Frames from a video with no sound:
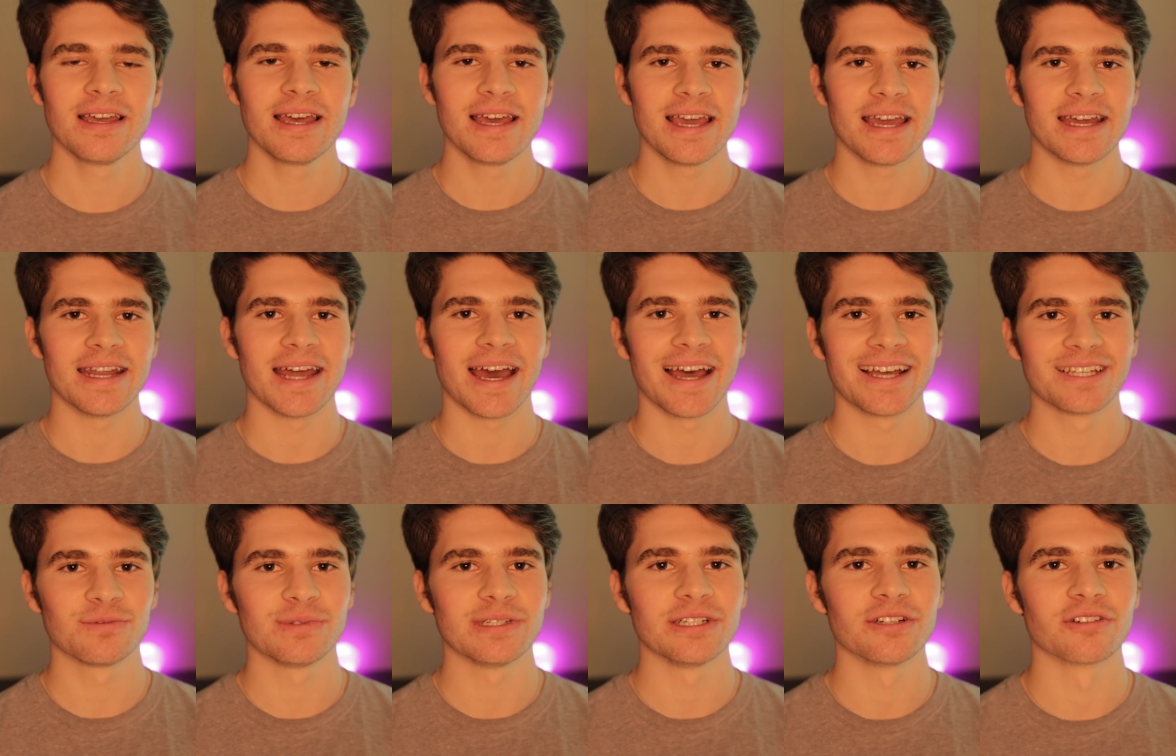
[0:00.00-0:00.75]
And
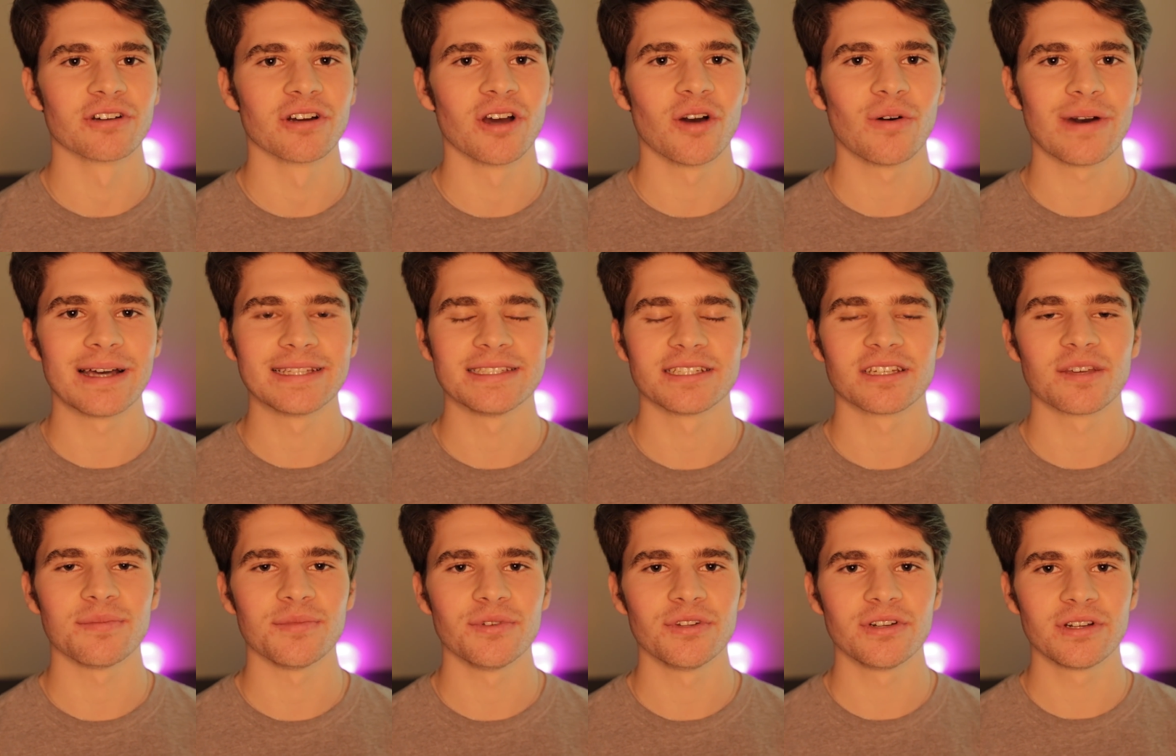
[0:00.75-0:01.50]
as we grow as a
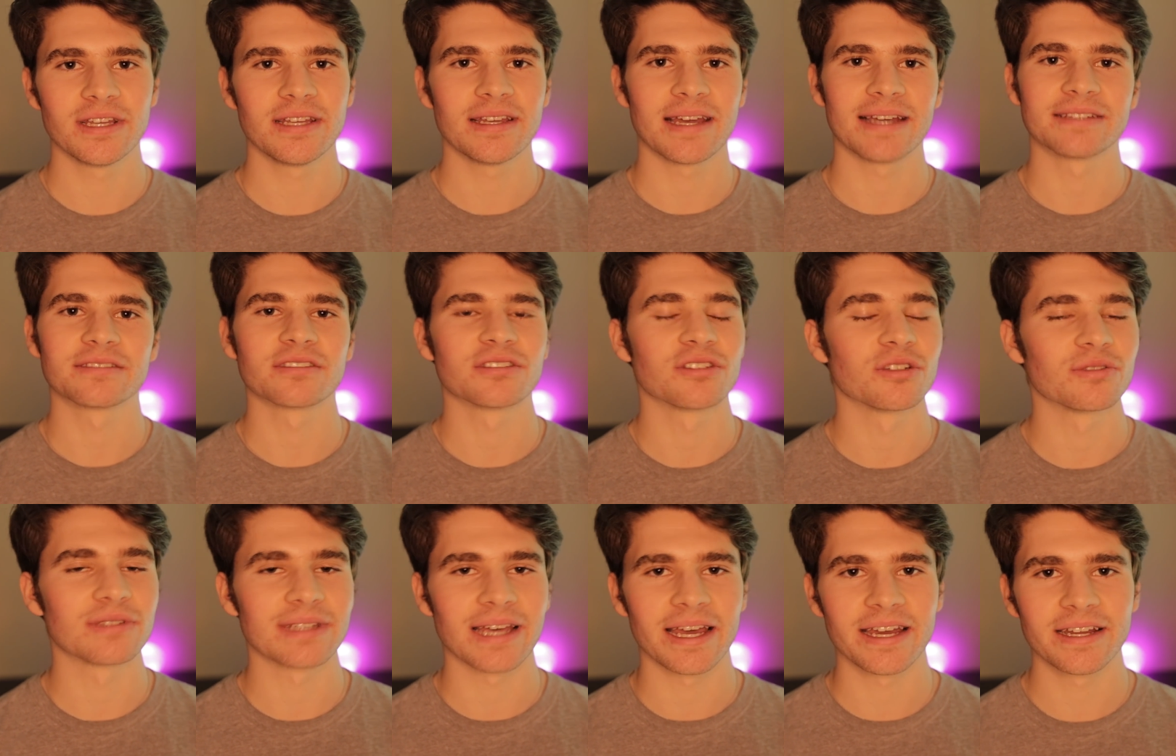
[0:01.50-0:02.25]
community, as a
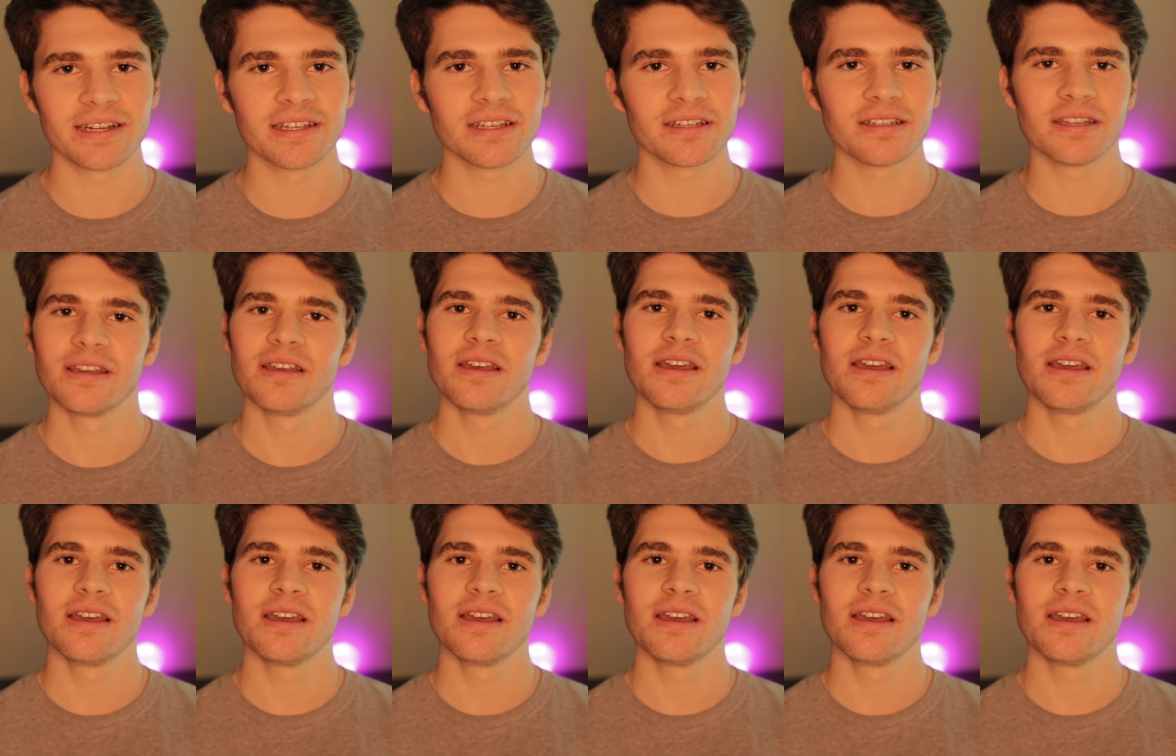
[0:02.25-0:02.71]
society,